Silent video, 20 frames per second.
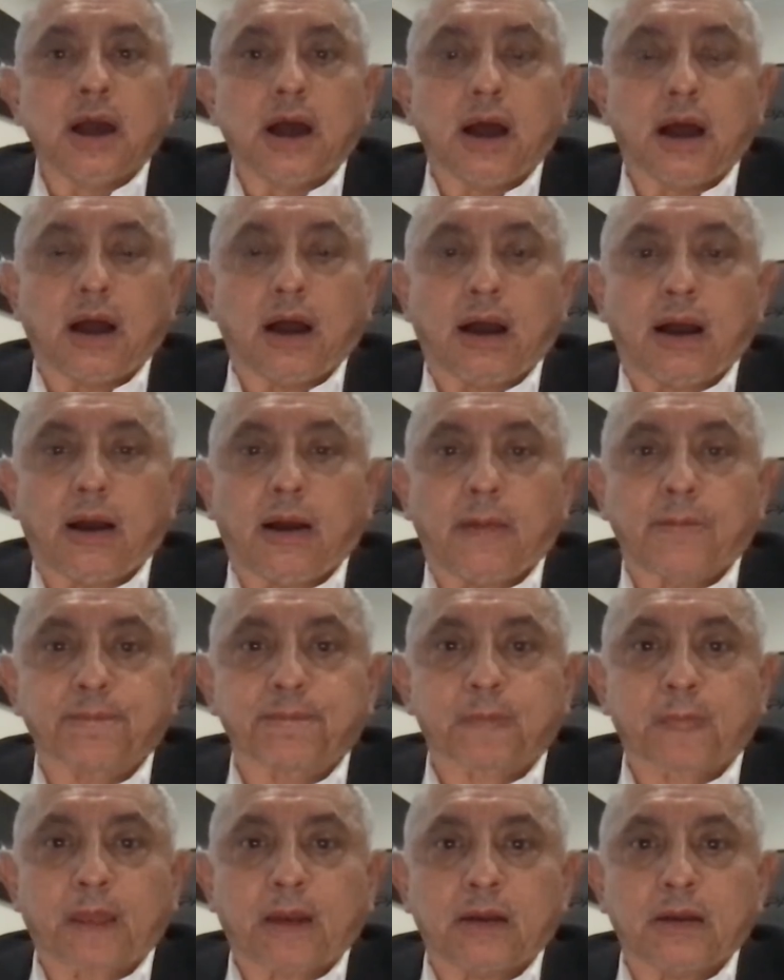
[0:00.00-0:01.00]

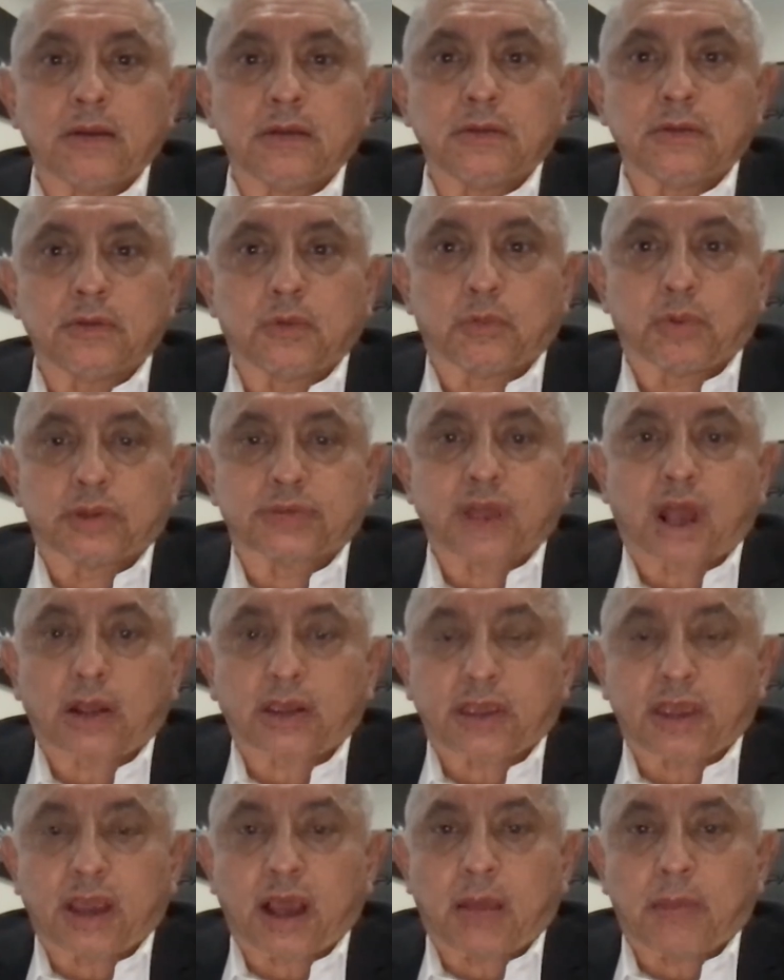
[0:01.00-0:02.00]
We're
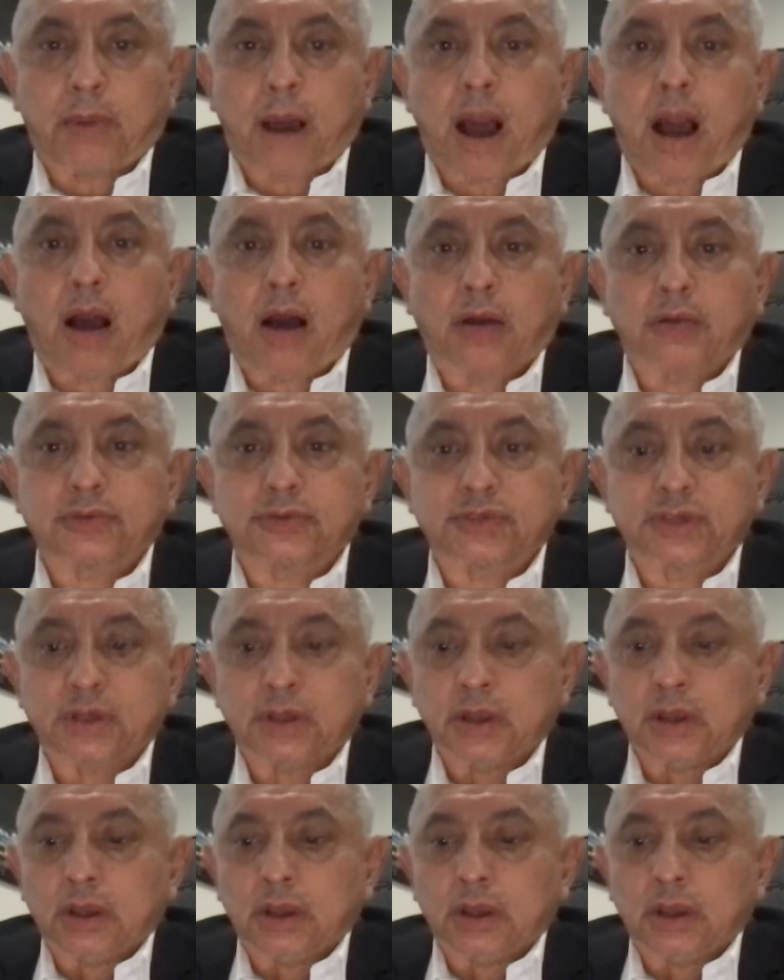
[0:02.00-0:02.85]
talking about